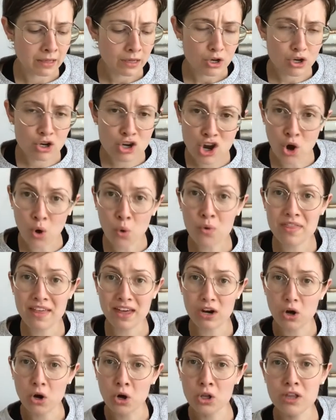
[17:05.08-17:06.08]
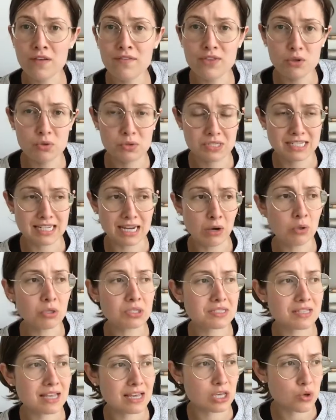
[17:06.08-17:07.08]
know that all of those
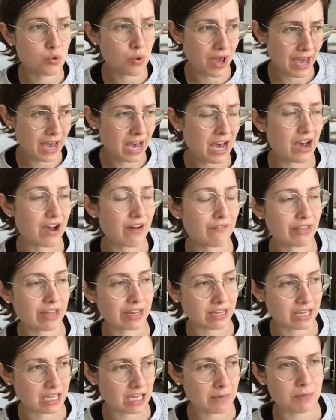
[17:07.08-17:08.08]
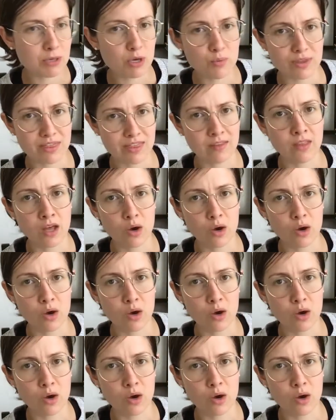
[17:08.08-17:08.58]
doubts that you have that keep you within